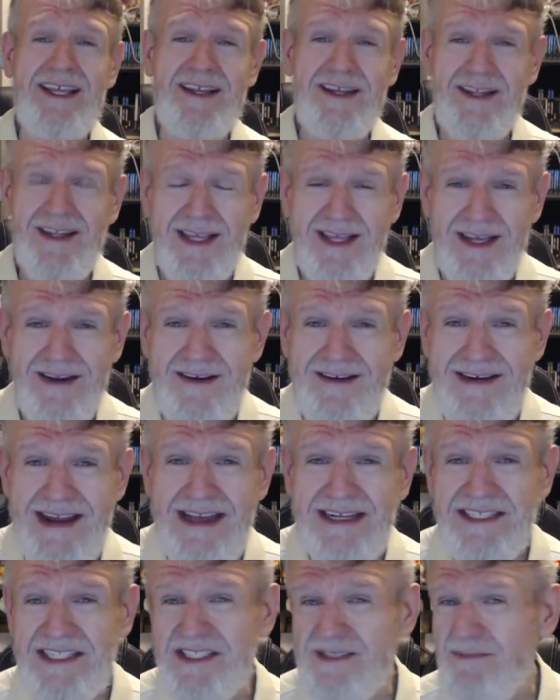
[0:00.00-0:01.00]
into the
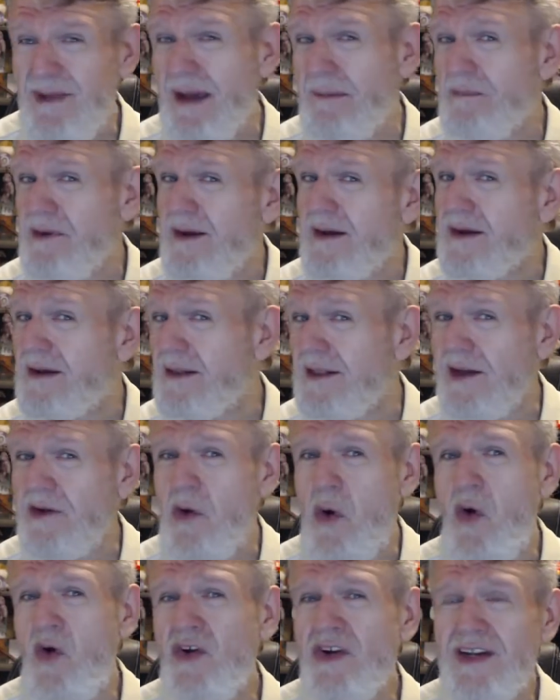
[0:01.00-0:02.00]
internet just by plugging the
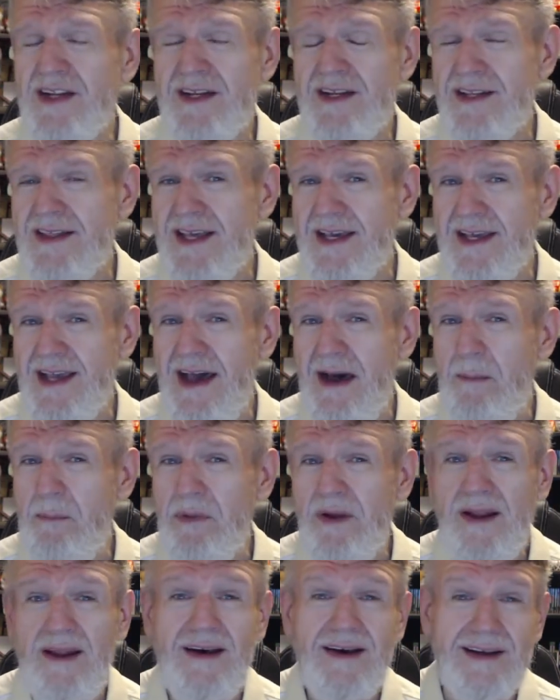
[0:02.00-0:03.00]
cord into the uh,
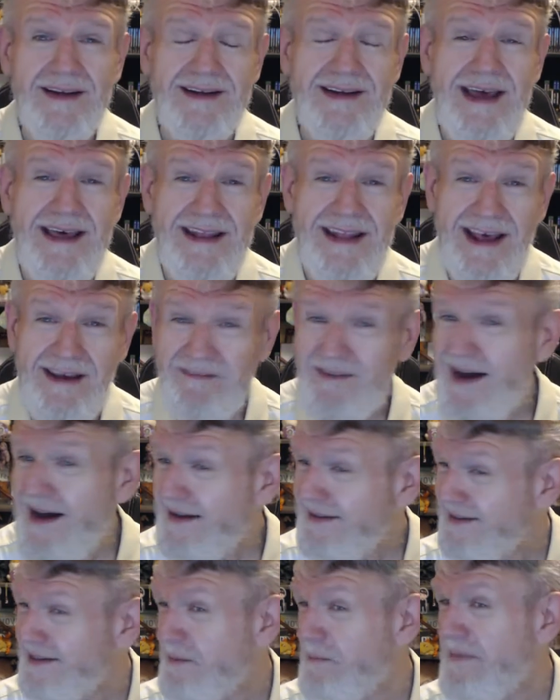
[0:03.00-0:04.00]
plug that I've
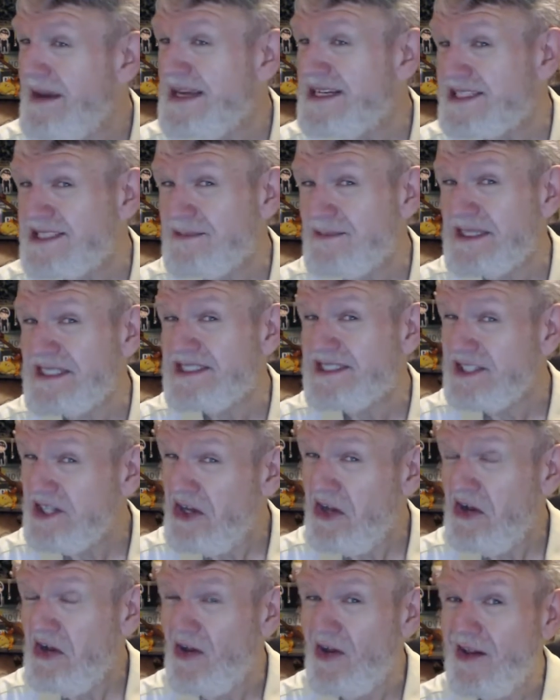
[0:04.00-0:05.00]
got in the base of my
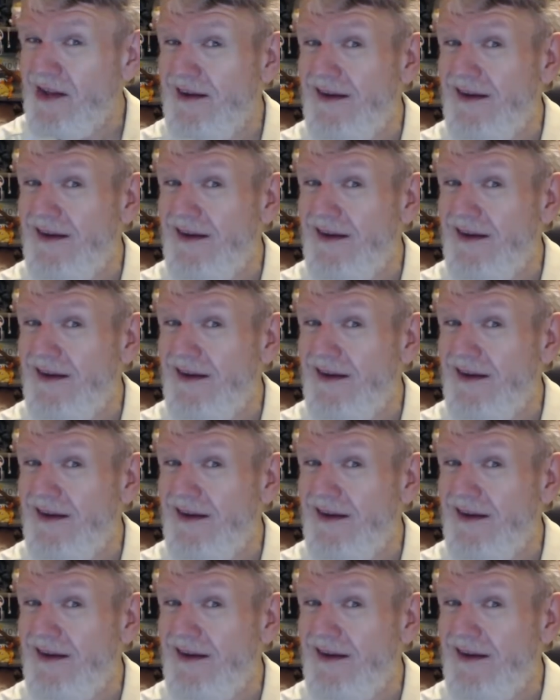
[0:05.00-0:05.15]
skull.